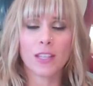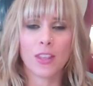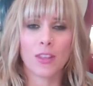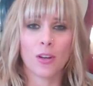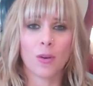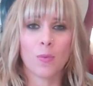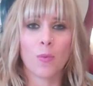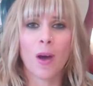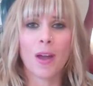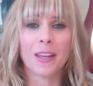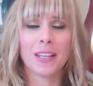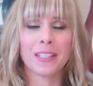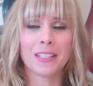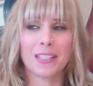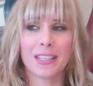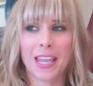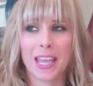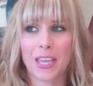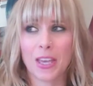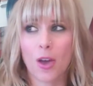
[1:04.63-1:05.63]
and they're wanting to
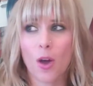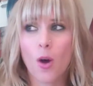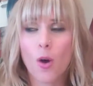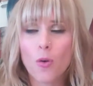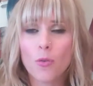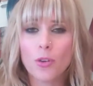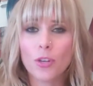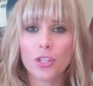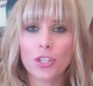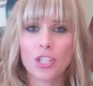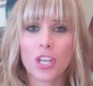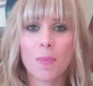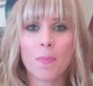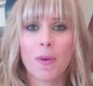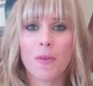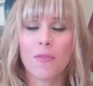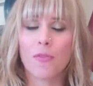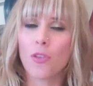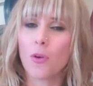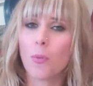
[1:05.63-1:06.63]
take ownership
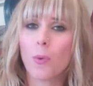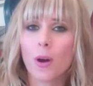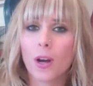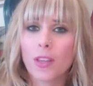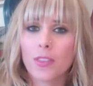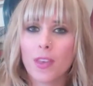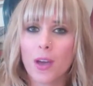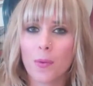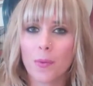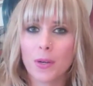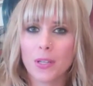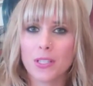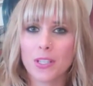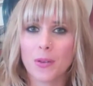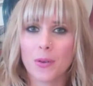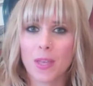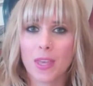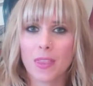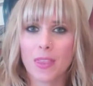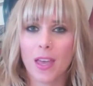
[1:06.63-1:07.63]
of the work that we're
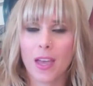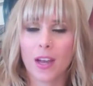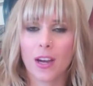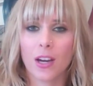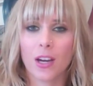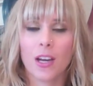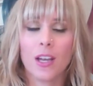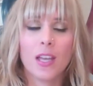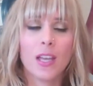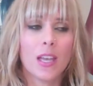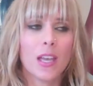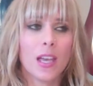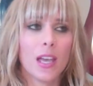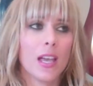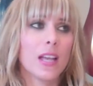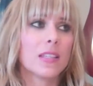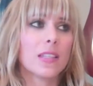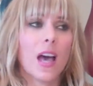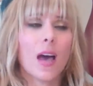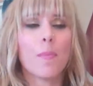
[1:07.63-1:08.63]
doing there.
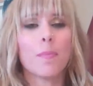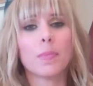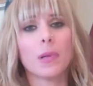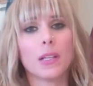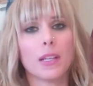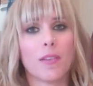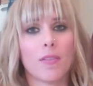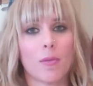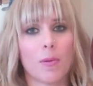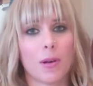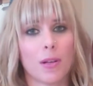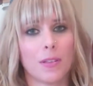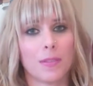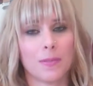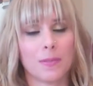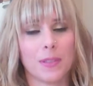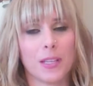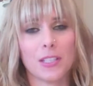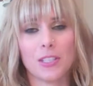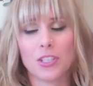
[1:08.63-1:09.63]
It's unbelievable.
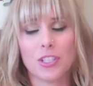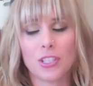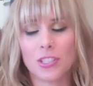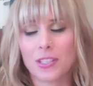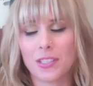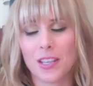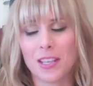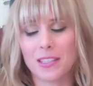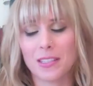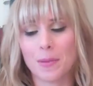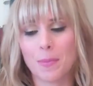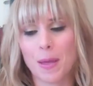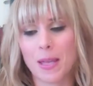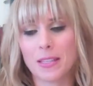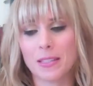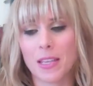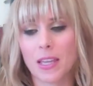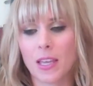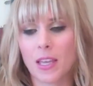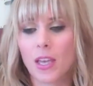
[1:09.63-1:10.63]
It's
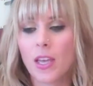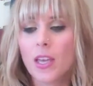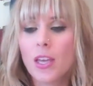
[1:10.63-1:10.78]
amazing.